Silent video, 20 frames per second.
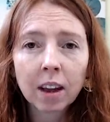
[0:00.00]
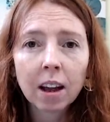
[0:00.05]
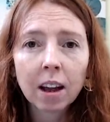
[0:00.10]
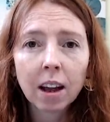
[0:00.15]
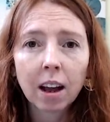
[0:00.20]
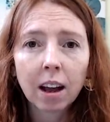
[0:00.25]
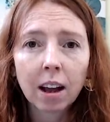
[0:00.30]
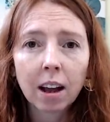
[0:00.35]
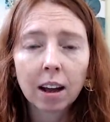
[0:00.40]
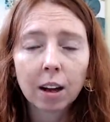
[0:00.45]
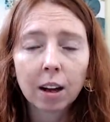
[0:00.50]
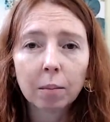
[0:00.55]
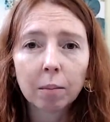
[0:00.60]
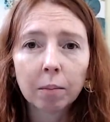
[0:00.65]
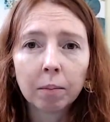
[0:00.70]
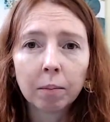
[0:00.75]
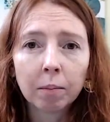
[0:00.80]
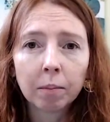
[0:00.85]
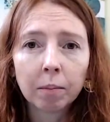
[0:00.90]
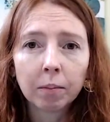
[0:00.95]

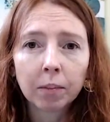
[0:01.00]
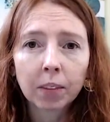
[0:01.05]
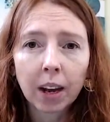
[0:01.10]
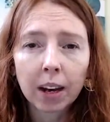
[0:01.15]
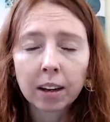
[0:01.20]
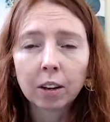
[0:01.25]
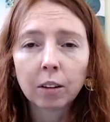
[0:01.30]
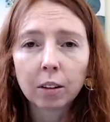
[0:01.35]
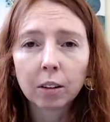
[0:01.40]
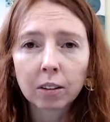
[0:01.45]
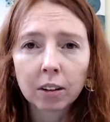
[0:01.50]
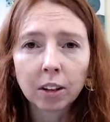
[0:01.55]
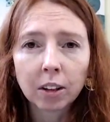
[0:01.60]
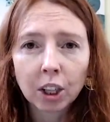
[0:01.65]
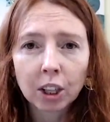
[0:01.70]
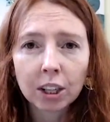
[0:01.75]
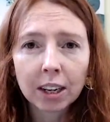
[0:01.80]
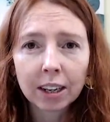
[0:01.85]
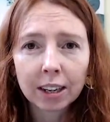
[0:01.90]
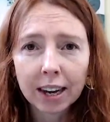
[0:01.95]
I know it's such
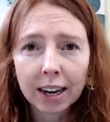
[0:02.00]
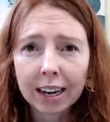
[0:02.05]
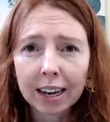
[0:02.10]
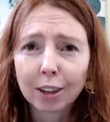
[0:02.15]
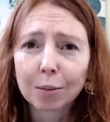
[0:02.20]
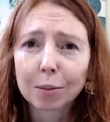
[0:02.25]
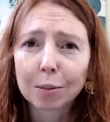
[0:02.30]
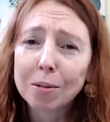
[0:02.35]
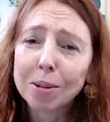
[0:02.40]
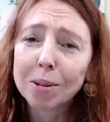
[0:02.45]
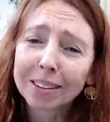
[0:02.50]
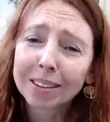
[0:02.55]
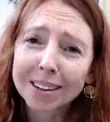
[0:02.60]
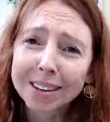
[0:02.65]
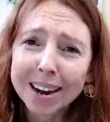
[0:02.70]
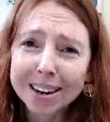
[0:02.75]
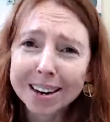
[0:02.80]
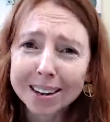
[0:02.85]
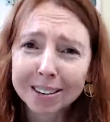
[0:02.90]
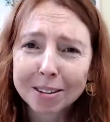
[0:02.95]
a young age, but once I
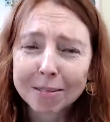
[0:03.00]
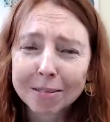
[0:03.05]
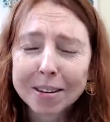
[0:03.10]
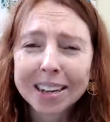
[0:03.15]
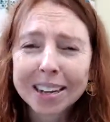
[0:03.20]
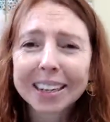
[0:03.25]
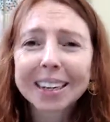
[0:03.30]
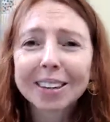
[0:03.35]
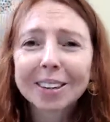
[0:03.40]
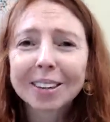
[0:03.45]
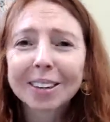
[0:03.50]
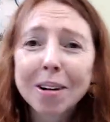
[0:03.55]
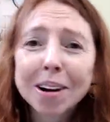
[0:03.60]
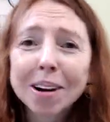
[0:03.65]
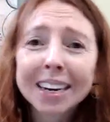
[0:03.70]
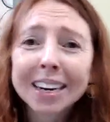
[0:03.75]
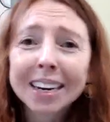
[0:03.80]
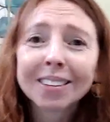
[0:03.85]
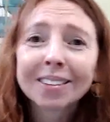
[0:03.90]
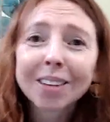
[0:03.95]
got into my late
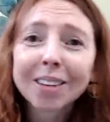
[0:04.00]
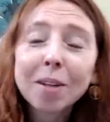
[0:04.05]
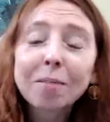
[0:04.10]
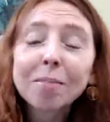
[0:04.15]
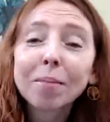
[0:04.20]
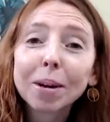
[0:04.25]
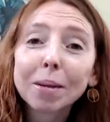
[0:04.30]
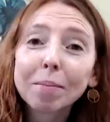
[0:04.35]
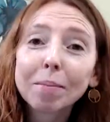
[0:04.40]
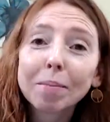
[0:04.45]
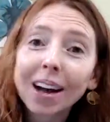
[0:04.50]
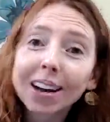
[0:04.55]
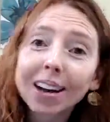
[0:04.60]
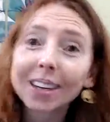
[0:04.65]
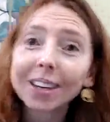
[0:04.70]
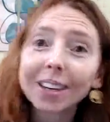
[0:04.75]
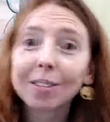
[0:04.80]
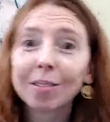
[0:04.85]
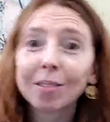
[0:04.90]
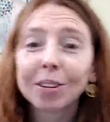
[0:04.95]
20s, my
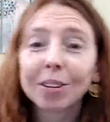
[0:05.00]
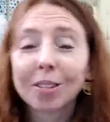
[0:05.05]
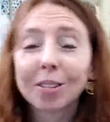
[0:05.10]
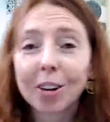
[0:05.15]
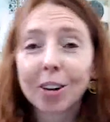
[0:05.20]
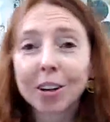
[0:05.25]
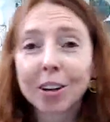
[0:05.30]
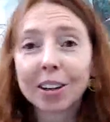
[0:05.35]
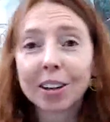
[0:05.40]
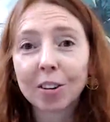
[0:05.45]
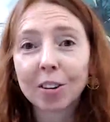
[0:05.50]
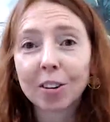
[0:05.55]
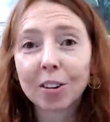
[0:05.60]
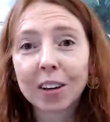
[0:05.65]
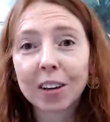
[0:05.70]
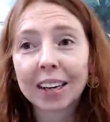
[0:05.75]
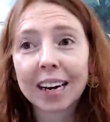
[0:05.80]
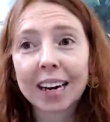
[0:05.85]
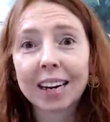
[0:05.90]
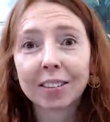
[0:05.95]
body was starting to
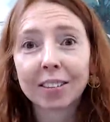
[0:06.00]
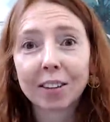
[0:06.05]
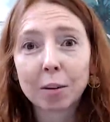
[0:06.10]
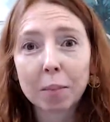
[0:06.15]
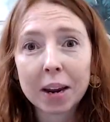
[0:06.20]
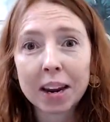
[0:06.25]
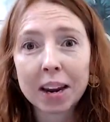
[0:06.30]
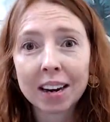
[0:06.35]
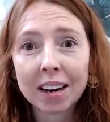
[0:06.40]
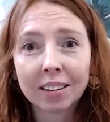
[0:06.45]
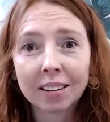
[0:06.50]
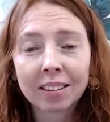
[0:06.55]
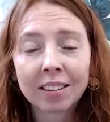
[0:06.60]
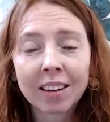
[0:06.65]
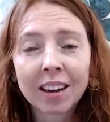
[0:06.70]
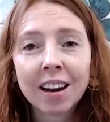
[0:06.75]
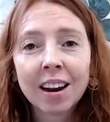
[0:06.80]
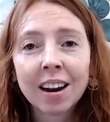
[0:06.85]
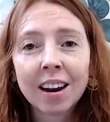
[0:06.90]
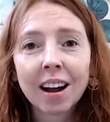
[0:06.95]
feel aches and pains.
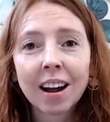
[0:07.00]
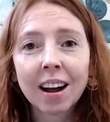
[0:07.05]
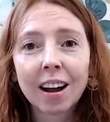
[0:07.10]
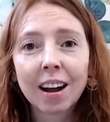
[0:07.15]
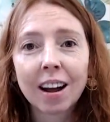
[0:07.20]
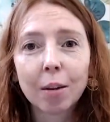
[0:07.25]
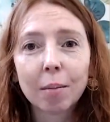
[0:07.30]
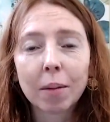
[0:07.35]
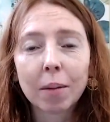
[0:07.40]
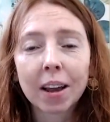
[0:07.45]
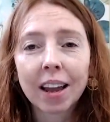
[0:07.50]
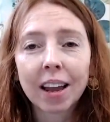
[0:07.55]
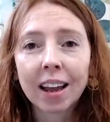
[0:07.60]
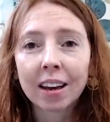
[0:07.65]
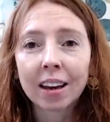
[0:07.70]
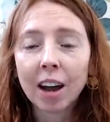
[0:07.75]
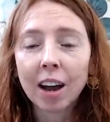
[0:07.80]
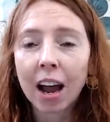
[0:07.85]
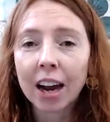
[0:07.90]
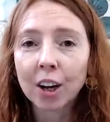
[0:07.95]

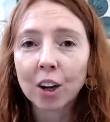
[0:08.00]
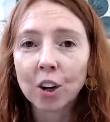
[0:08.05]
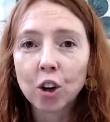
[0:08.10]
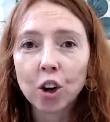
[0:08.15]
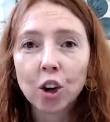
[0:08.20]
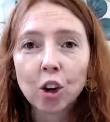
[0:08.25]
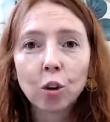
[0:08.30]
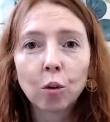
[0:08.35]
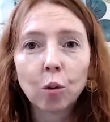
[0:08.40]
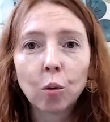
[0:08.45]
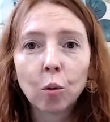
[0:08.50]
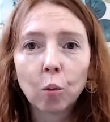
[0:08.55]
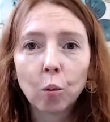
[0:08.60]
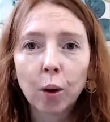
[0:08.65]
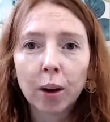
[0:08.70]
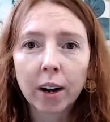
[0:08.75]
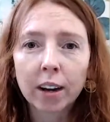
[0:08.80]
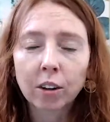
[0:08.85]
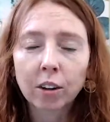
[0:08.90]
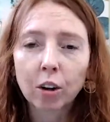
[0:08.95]
And I knew
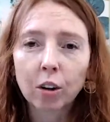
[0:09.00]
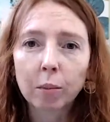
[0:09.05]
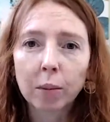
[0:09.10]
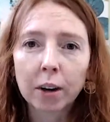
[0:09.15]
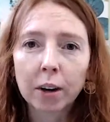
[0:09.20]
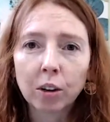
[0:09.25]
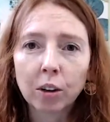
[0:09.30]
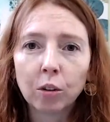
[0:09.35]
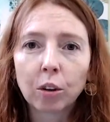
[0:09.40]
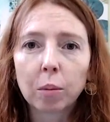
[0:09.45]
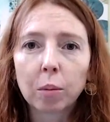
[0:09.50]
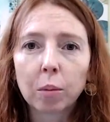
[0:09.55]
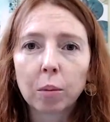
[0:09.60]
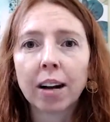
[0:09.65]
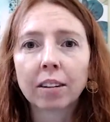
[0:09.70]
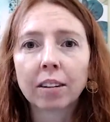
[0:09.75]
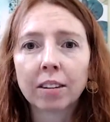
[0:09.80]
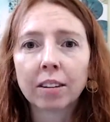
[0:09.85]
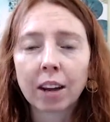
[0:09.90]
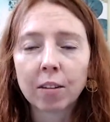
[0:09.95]
when I'd go to my yoga
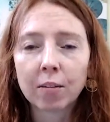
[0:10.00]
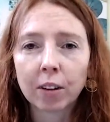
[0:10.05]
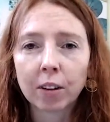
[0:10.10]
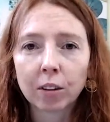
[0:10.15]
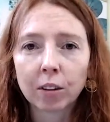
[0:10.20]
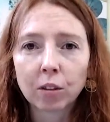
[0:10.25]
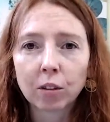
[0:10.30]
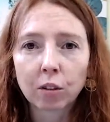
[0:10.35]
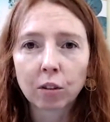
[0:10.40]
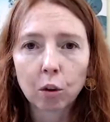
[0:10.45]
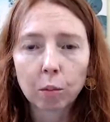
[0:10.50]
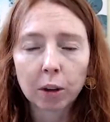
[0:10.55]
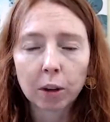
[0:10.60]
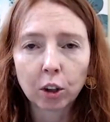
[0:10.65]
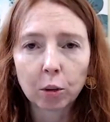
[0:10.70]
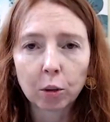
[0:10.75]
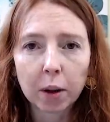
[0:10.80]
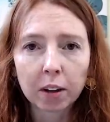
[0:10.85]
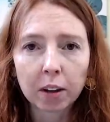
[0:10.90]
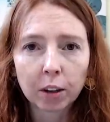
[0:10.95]
practice, I felt so
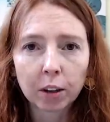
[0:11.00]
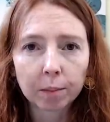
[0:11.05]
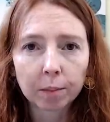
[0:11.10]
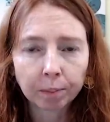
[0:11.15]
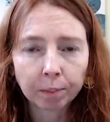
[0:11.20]
much better.